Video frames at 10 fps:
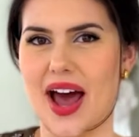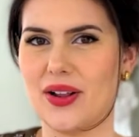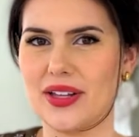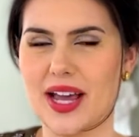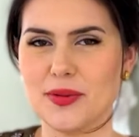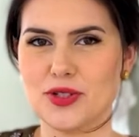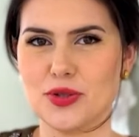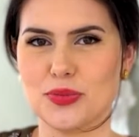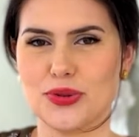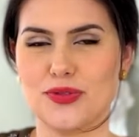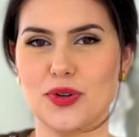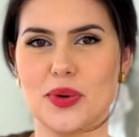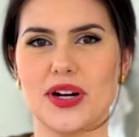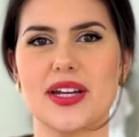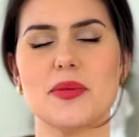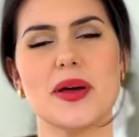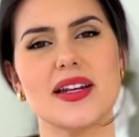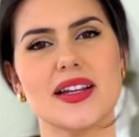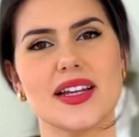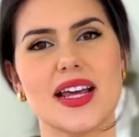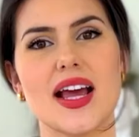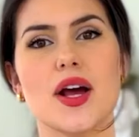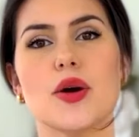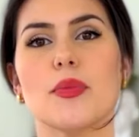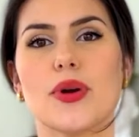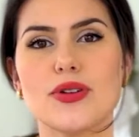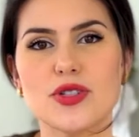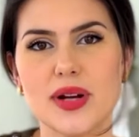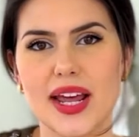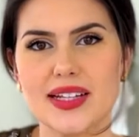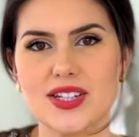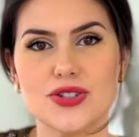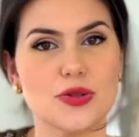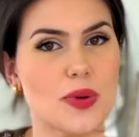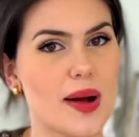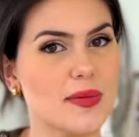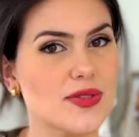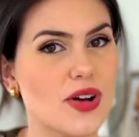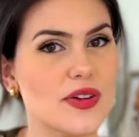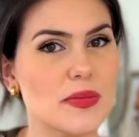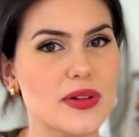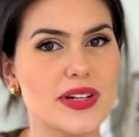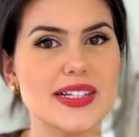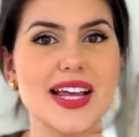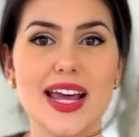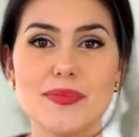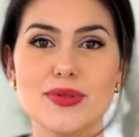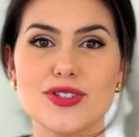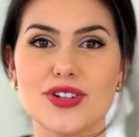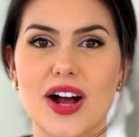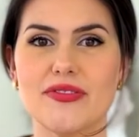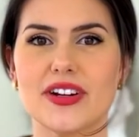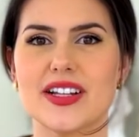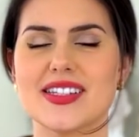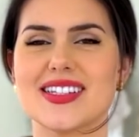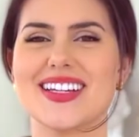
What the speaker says: only helps you improve your work independently, but also enhances your problem-solving abilities and boosts your confidence.